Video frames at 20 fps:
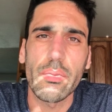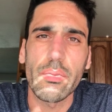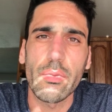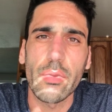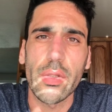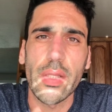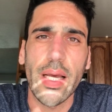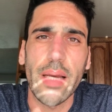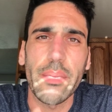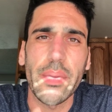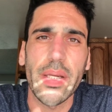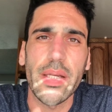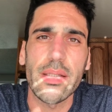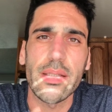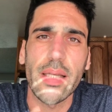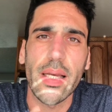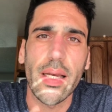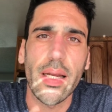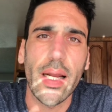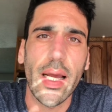with that being
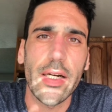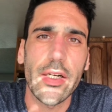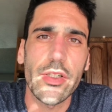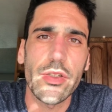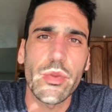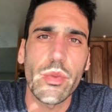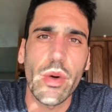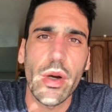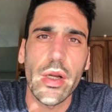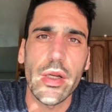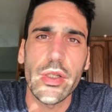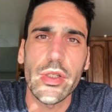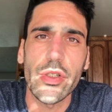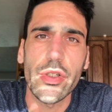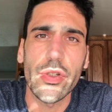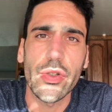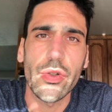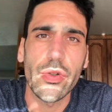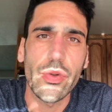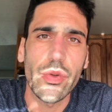said, I just want
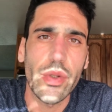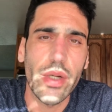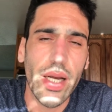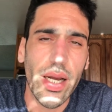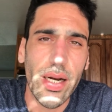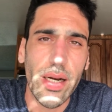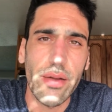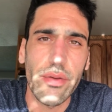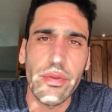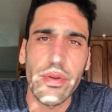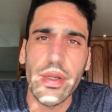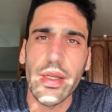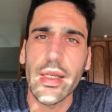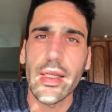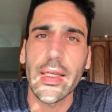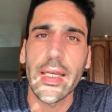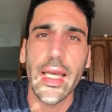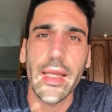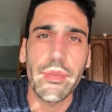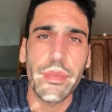to kind of
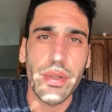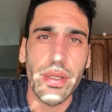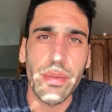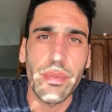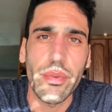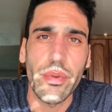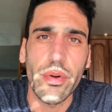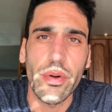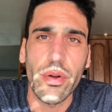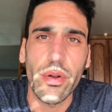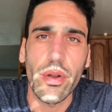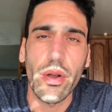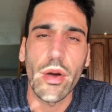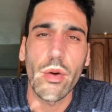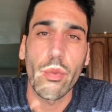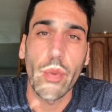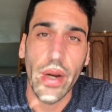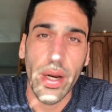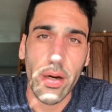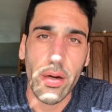get people
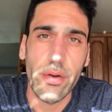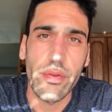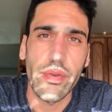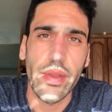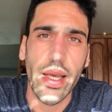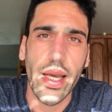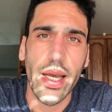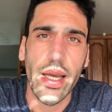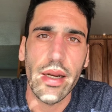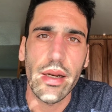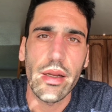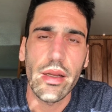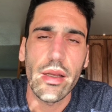aware of that